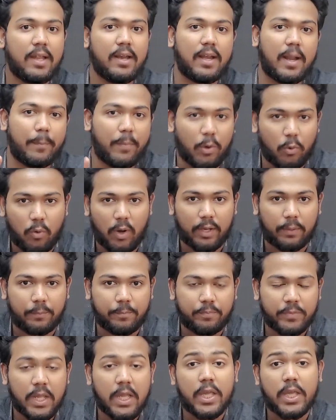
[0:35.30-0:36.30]
Number one,
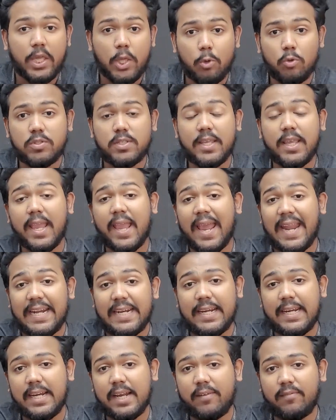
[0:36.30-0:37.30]
using
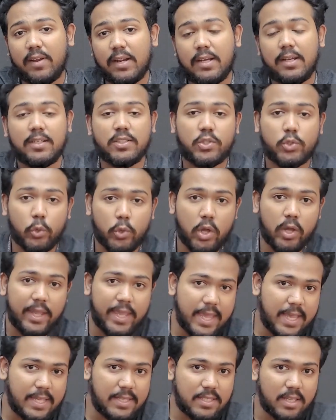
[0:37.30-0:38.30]
entry level studio
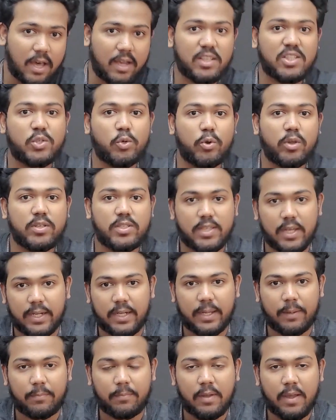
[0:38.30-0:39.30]
gears or a studio
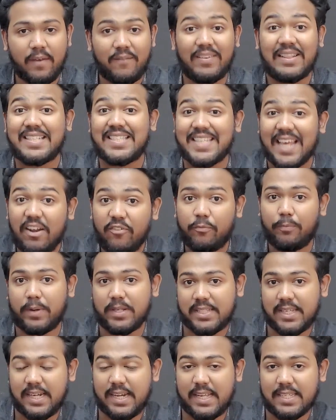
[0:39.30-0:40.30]
setup with self
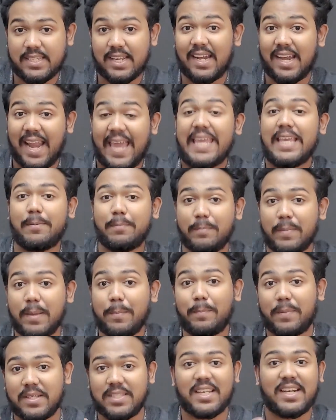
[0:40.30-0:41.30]
presentation like
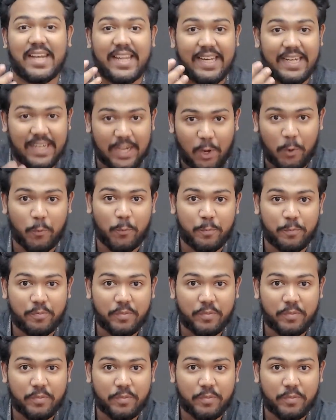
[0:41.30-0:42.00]
me presenting now.